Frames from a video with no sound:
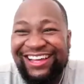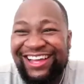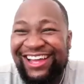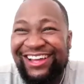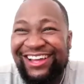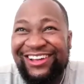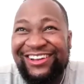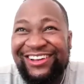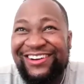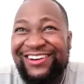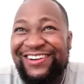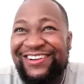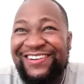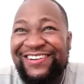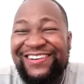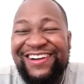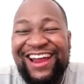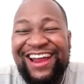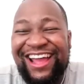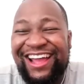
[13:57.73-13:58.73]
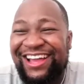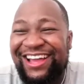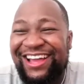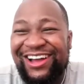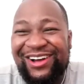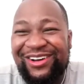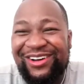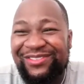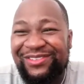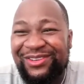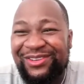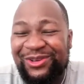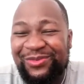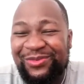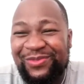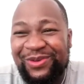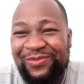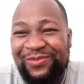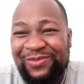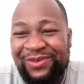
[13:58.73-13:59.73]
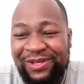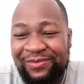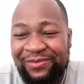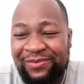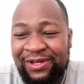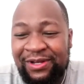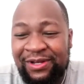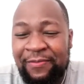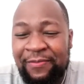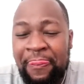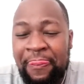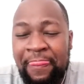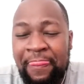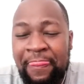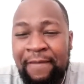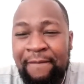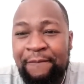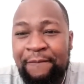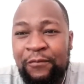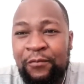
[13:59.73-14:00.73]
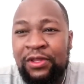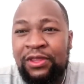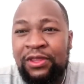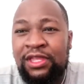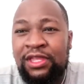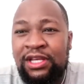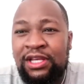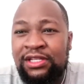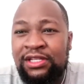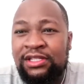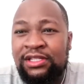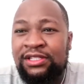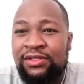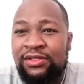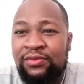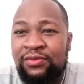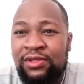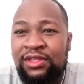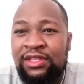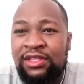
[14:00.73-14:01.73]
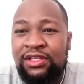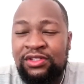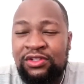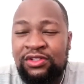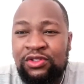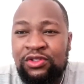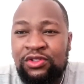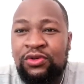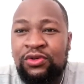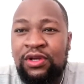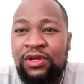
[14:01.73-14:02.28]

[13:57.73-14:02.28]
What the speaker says: of a human being. But with these two